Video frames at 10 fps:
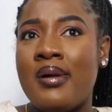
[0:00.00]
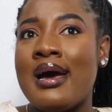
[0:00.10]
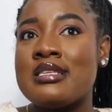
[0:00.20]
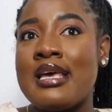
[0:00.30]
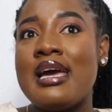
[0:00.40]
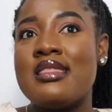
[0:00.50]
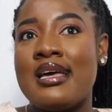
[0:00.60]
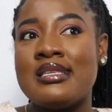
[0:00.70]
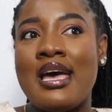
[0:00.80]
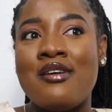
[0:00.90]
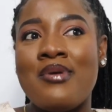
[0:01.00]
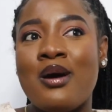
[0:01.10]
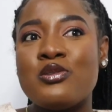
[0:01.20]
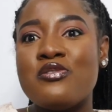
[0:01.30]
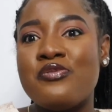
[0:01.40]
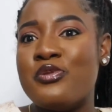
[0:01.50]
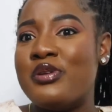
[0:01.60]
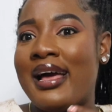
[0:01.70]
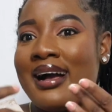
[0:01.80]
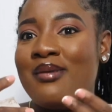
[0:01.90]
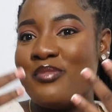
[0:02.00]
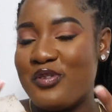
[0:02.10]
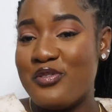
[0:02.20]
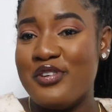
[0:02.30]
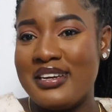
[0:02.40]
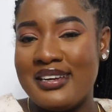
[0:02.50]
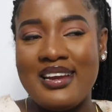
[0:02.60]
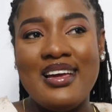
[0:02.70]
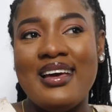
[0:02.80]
But aside that, I also feel like I'm growing.